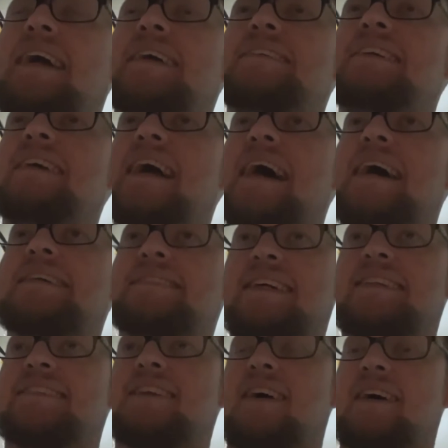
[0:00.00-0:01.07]
guess he has
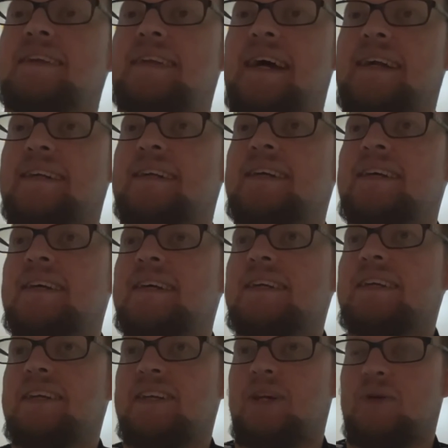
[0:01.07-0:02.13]
a son that,
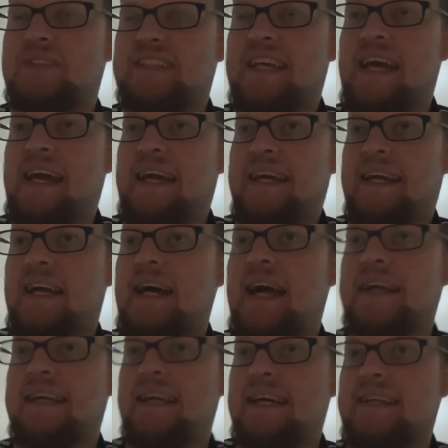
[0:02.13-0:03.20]
is gay,
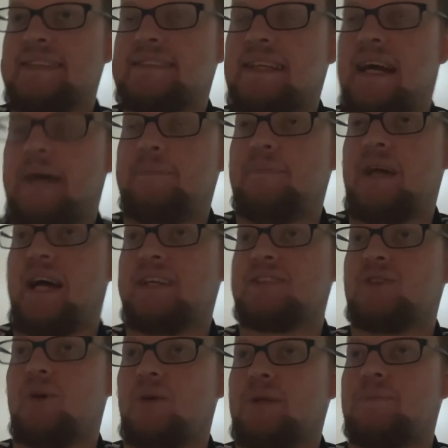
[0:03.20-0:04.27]
I guess. I'm
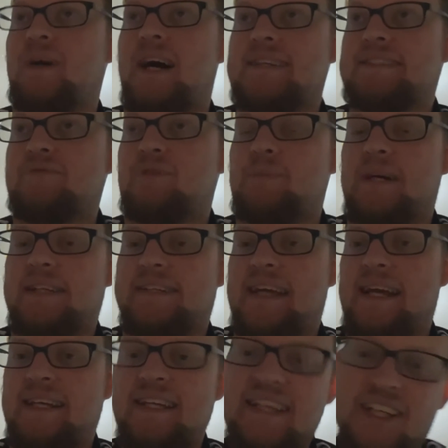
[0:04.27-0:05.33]
not totally positive about
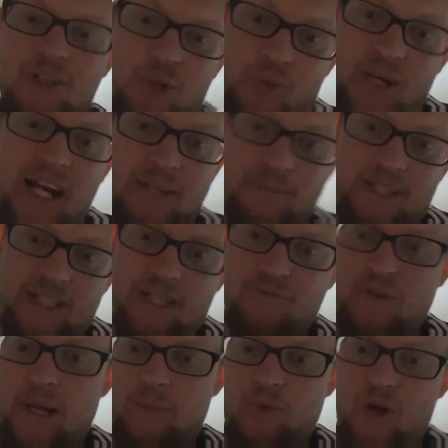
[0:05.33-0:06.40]
that. He can correct me
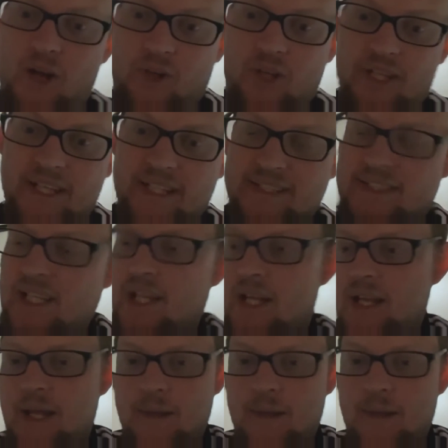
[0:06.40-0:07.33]
if I'm wrong on this.